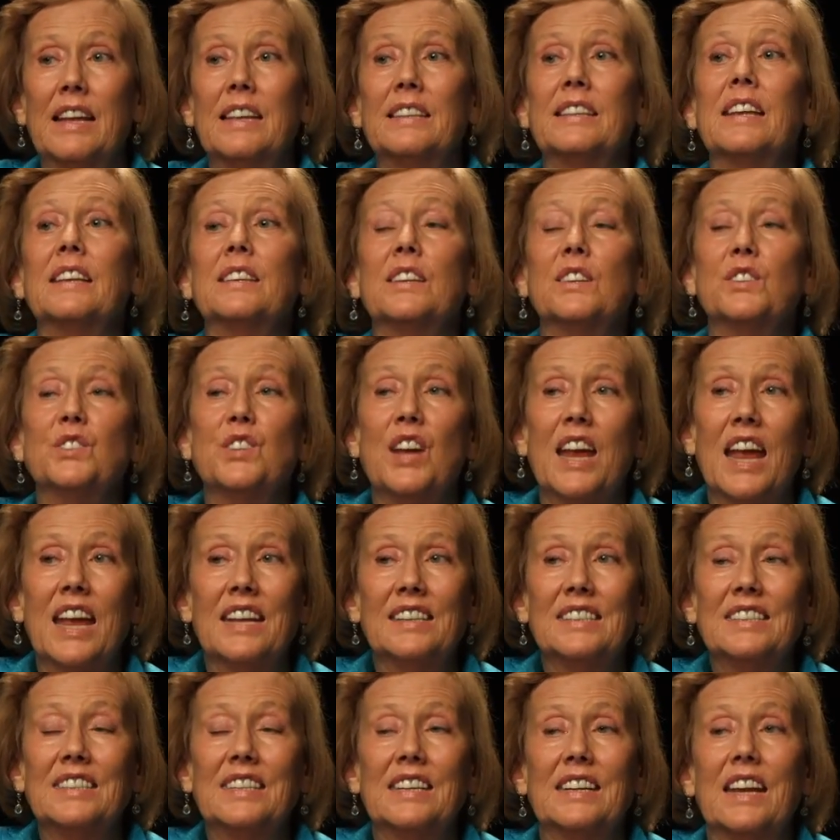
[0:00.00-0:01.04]
that the
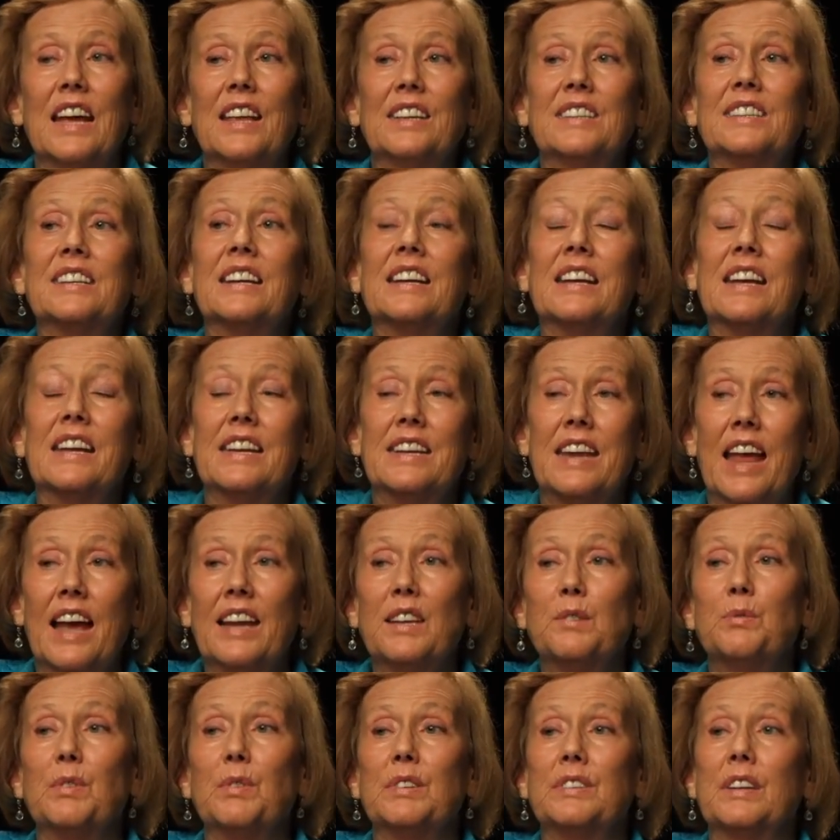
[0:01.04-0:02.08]
chance to get to
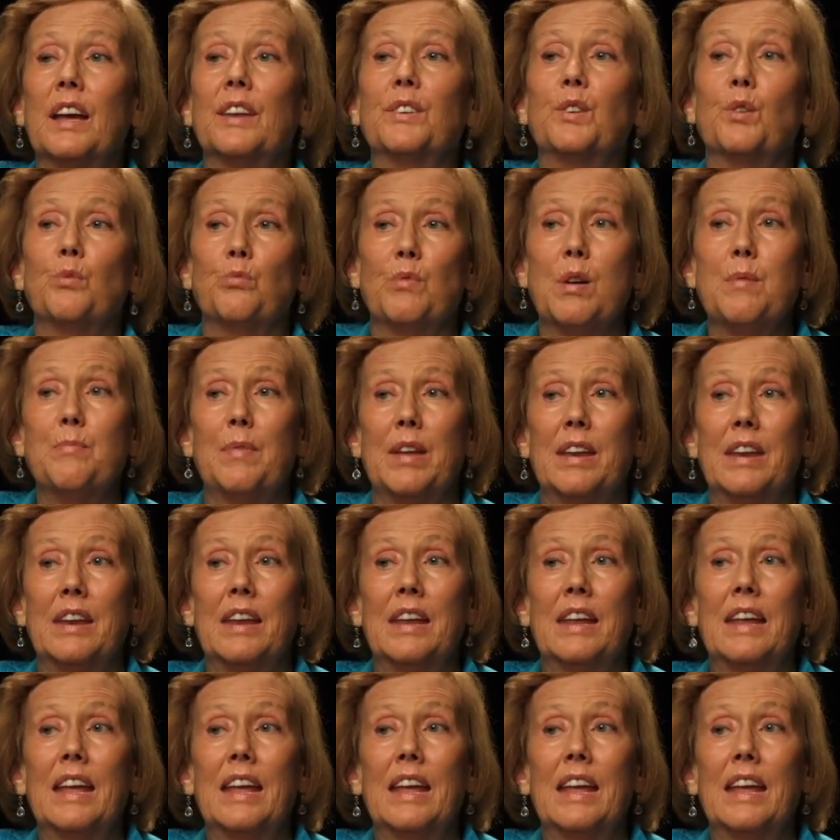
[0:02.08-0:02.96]
connect with other women